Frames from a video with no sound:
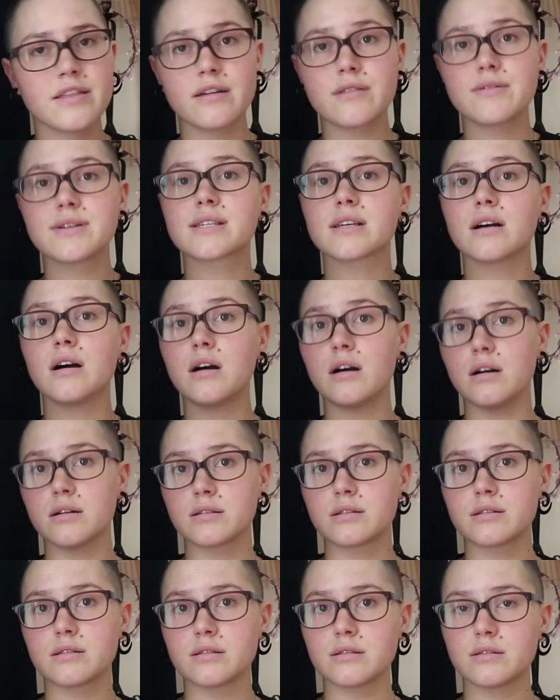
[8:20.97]
There is
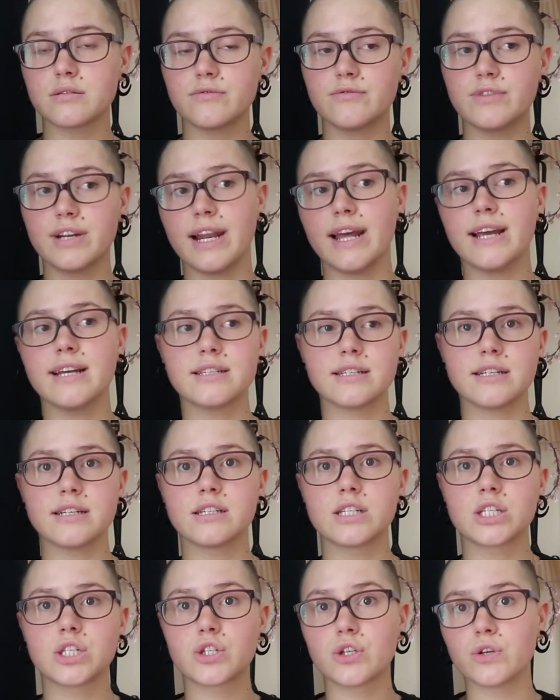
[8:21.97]
art related
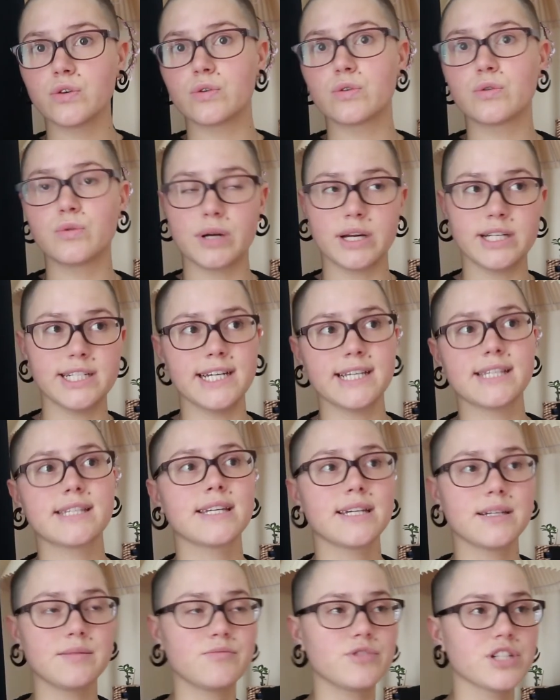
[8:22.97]
to queerness
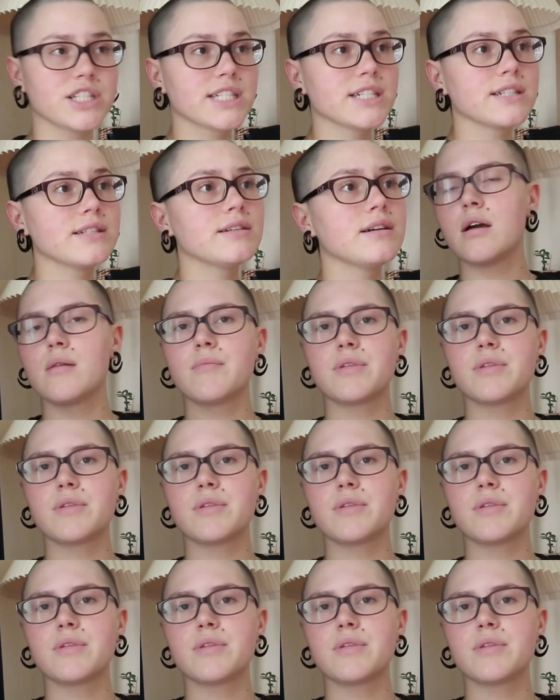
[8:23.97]
in Britain,